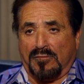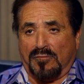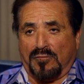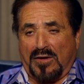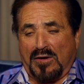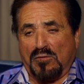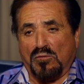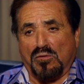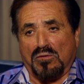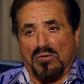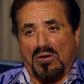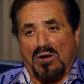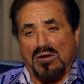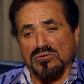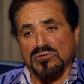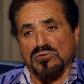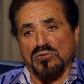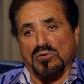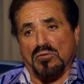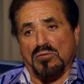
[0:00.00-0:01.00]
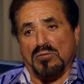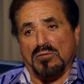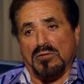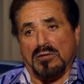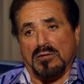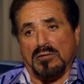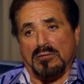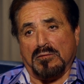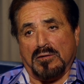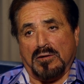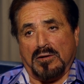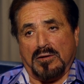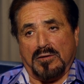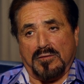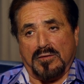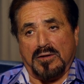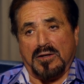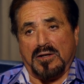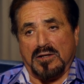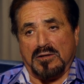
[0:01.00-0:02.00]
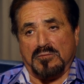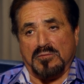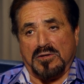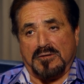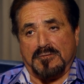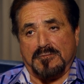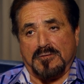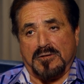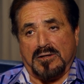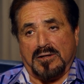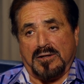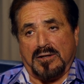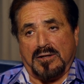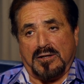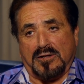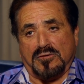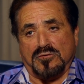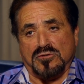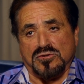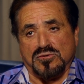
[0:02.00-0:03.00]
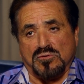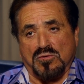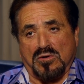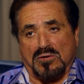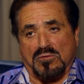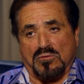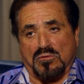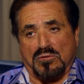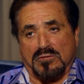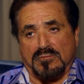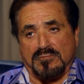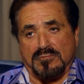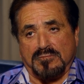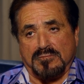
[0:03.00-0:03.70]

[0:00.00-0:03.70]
they were also the enemy in this drug war.